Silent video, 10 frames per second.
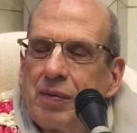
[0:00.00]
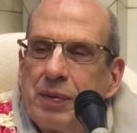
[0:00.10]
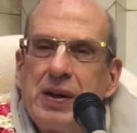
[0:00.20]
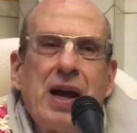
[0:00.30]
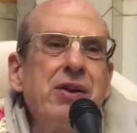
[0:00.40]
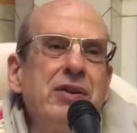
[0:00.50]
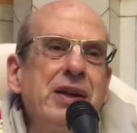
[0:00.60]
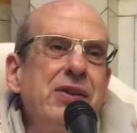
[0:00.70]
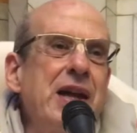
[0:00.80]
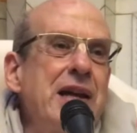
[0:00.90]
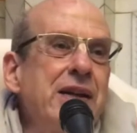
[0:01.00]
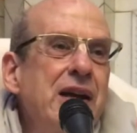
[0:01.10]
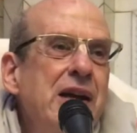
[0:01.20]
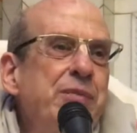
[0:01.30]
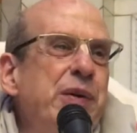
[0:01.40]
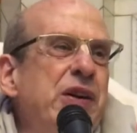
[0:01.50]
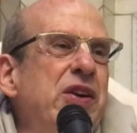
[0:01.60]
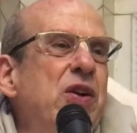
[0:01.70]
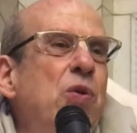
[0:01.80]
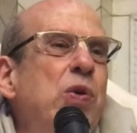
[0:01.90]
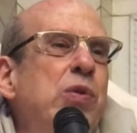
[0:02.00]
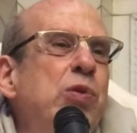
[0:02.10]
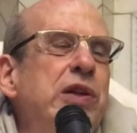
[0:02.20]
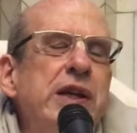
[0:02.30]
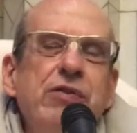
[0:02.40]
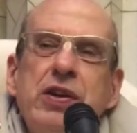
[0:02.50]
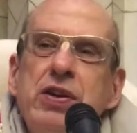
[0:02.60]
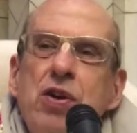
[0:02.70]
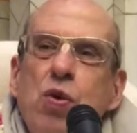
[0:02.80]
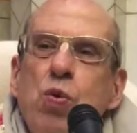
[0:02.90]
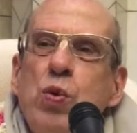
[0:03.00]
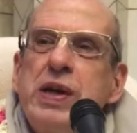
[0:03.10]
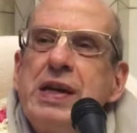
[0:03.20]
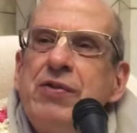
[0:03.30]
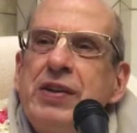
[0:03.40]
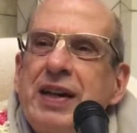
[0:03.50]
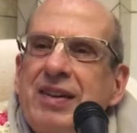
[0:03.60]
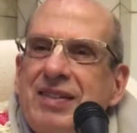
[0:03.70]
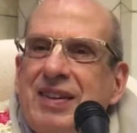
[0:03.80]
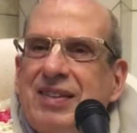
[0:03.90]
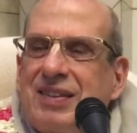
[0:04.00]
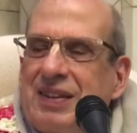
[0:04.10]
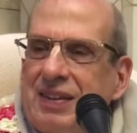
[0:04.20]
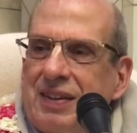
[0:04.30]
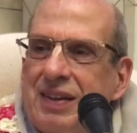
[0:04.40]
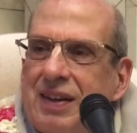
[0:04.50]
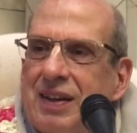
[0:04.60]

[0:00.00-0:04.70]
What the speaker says: not only that, but no one will even know we even existed.